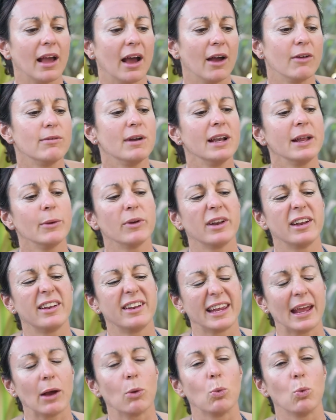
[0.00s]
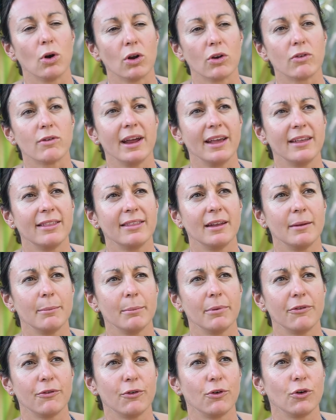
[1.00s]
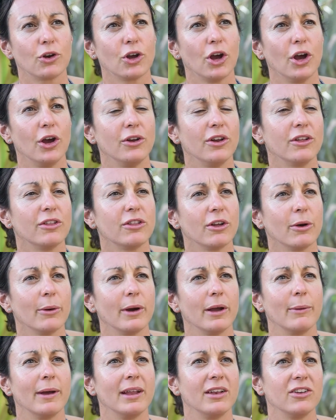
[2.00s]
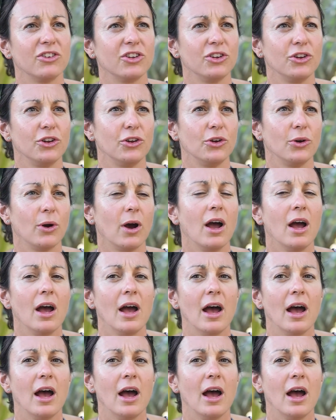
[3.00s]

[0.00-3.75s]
really wanted to get one race in before Kona, so I went to